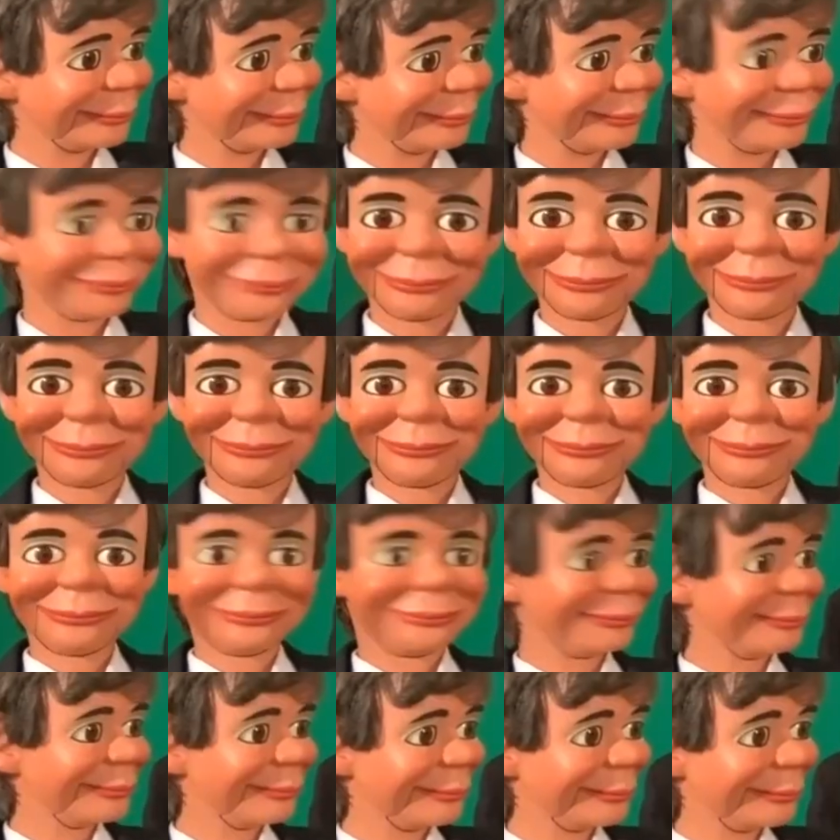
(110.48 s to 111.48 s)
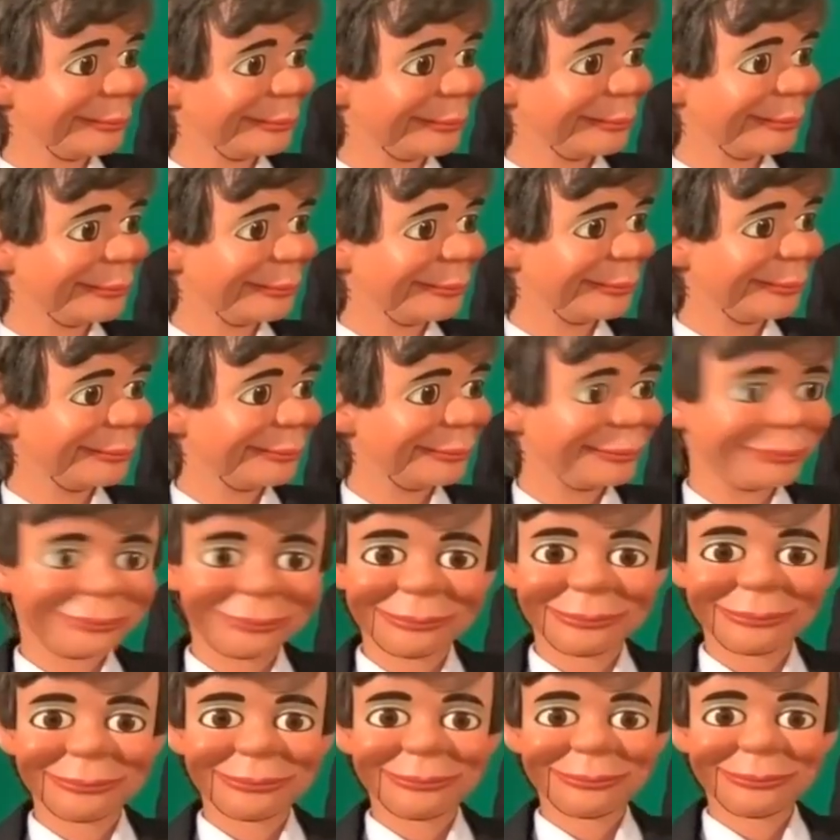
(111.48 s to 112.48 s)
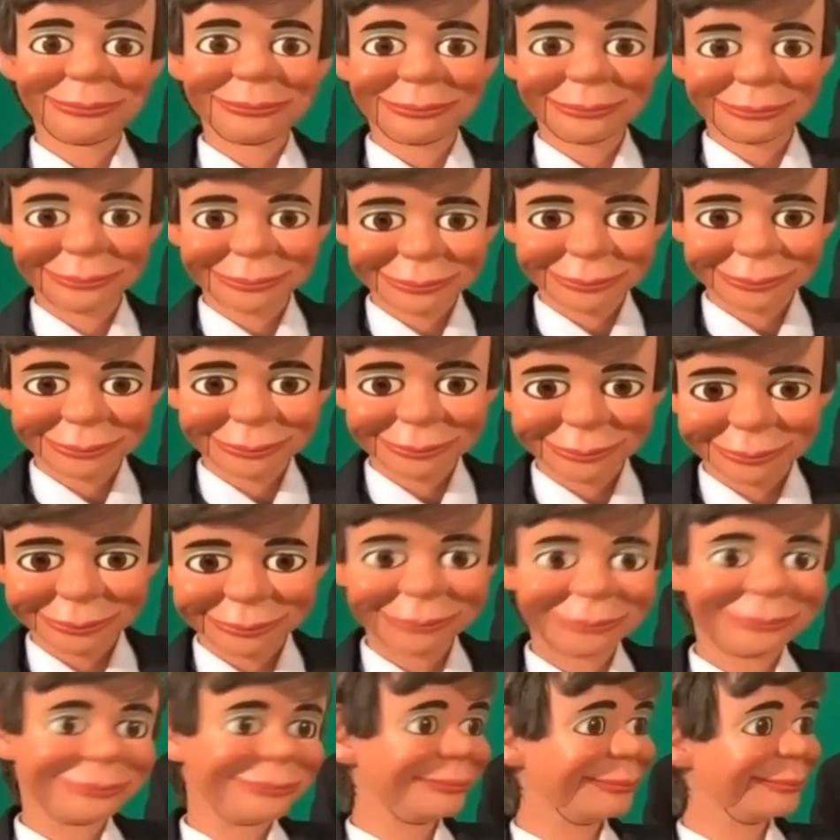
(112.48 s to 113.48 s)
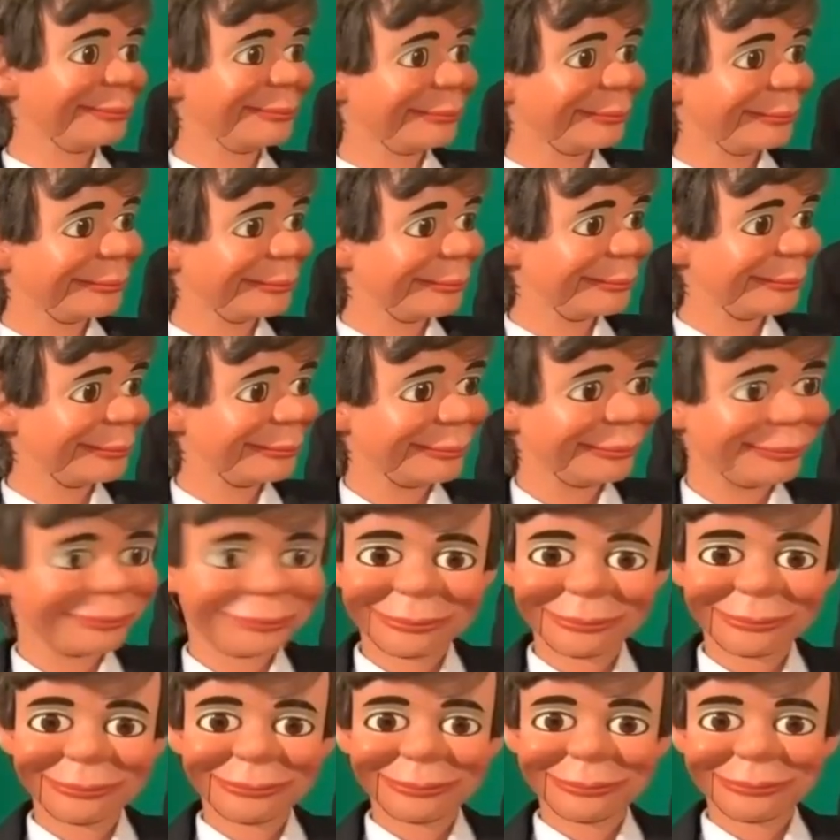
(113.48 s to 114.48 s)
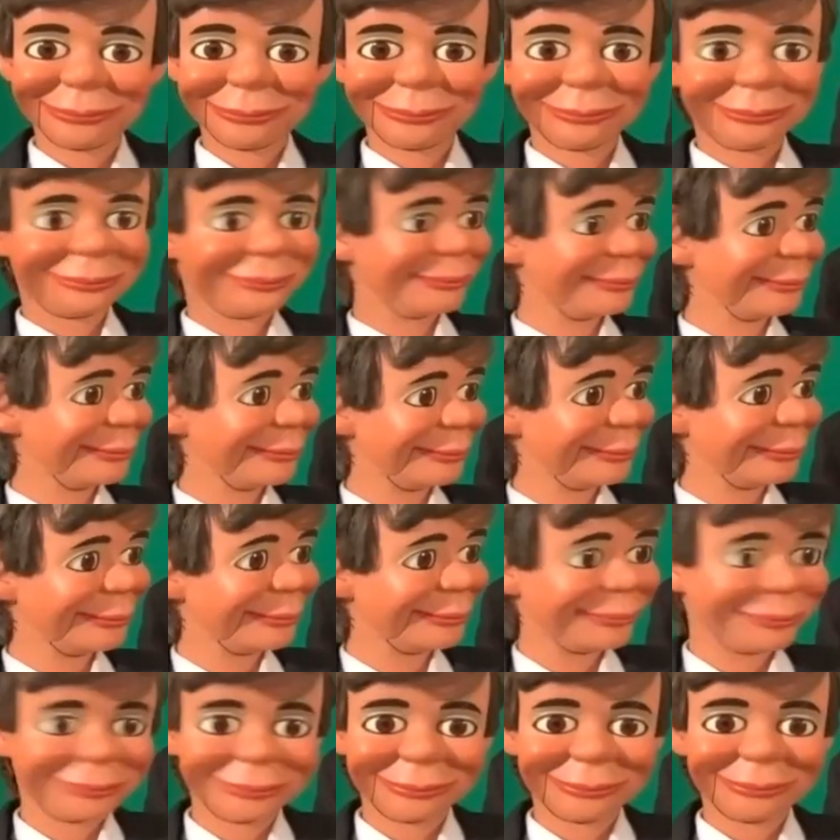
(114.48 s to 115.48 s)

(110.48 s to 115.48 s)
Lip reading: [no speech]